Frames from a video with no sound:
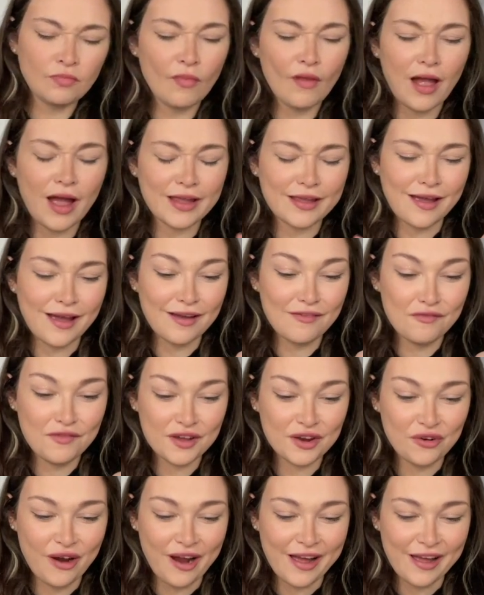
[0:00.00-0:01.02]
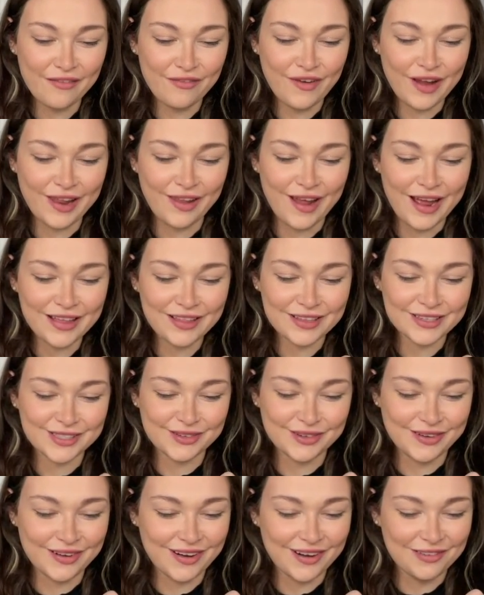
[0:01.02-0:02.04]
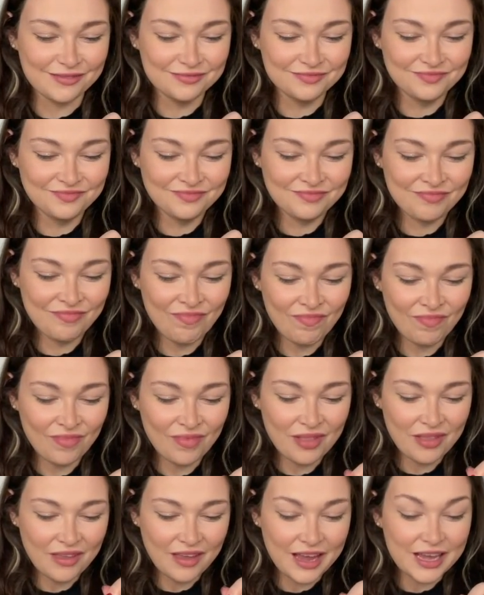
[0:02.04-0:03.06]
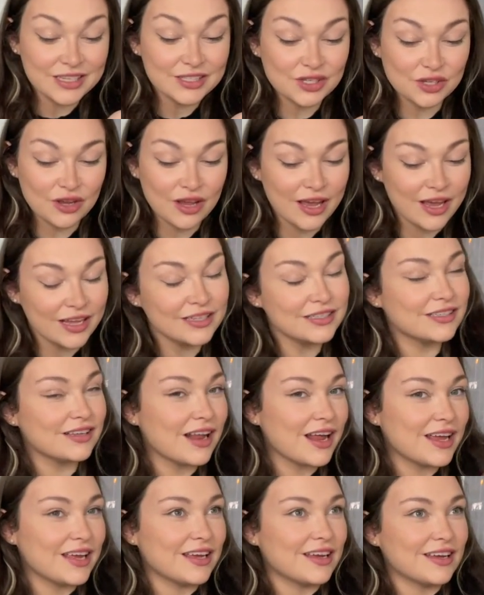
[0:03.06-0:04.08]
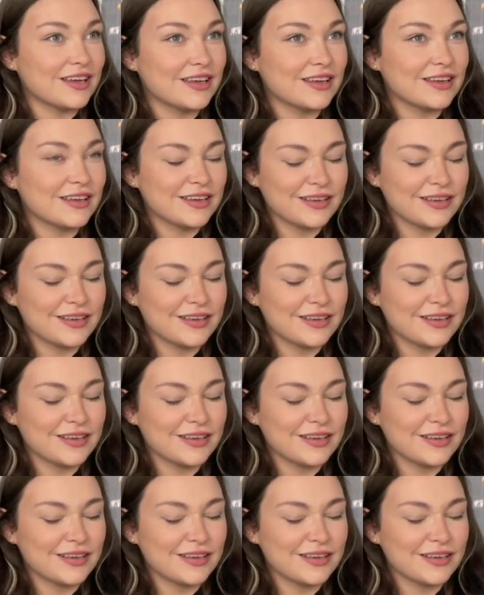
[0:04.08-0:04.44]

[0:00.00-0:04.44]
I can't figure out if I like this or not. It's like,